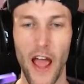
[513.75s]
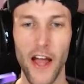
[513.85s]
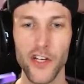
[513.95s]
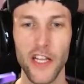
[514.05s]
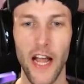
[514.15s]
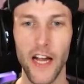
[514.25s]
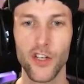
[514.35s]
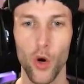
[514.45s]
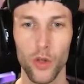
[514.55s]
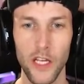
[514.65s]
Actually, I
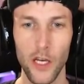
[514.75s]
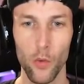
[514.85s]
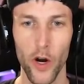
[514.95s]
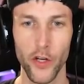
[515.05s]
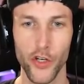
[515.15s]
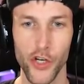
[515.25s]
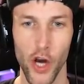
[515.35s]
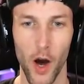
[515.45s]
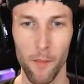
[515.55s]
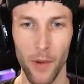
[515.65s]
don't think you want to
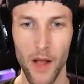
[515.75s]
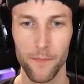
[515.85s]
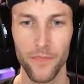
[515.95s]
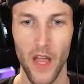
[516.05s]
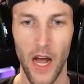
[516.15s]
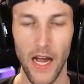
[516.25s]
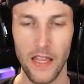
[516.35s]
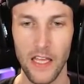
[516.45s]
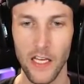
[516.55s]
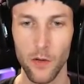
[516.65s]
jump. I
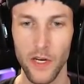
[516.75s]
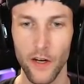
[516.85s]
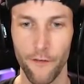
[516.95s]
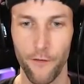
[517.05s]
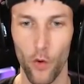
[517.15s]
think you need to